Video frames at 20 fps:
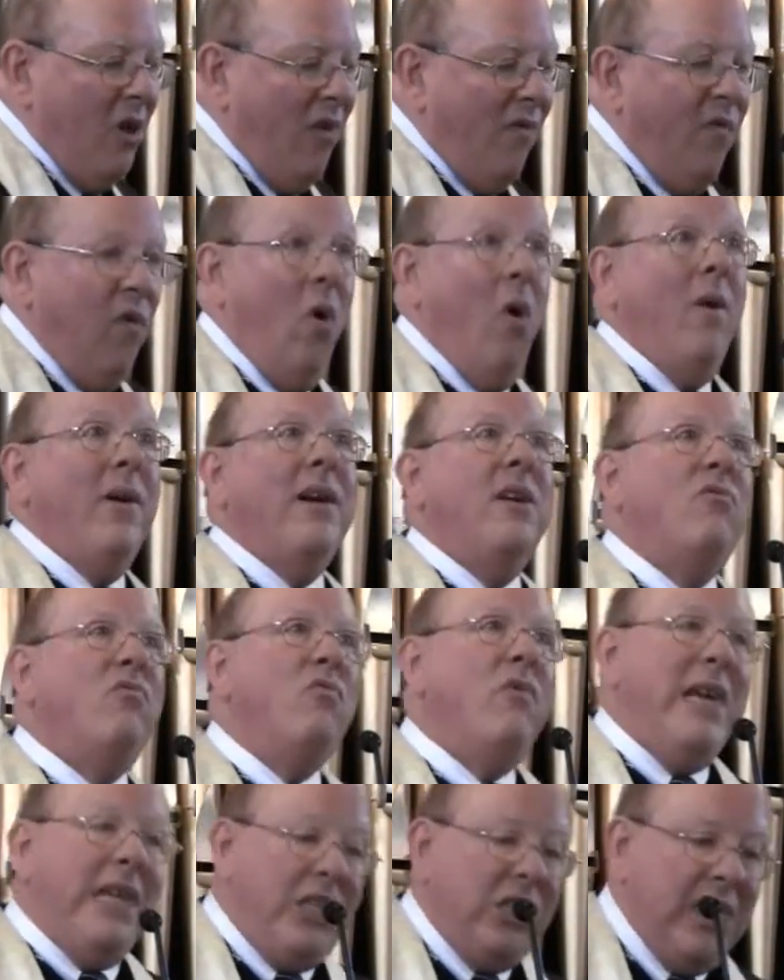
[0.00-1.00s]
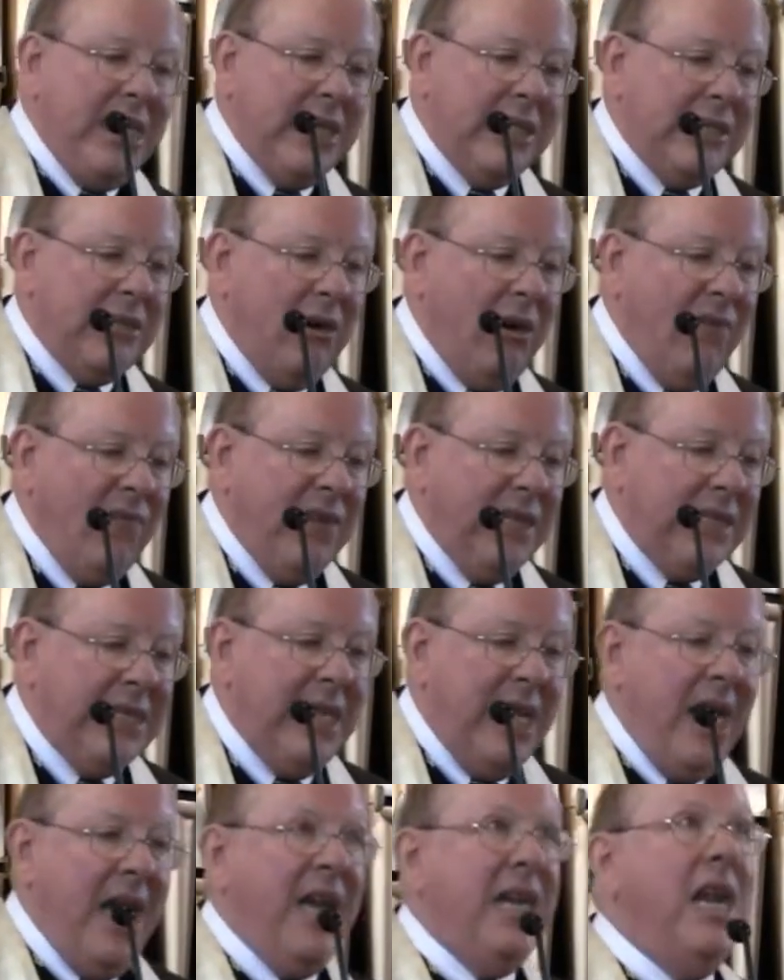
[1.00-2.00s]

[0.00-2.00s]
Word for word: forward reaching service,